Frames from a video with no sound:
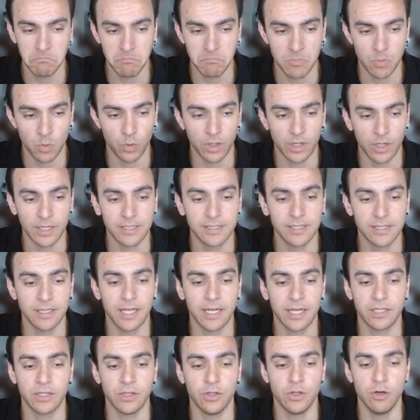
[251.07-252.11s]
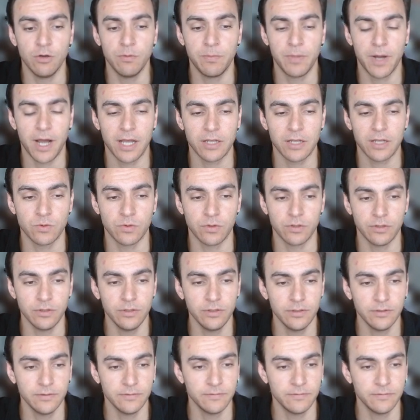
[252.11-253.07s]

We're going to select no password,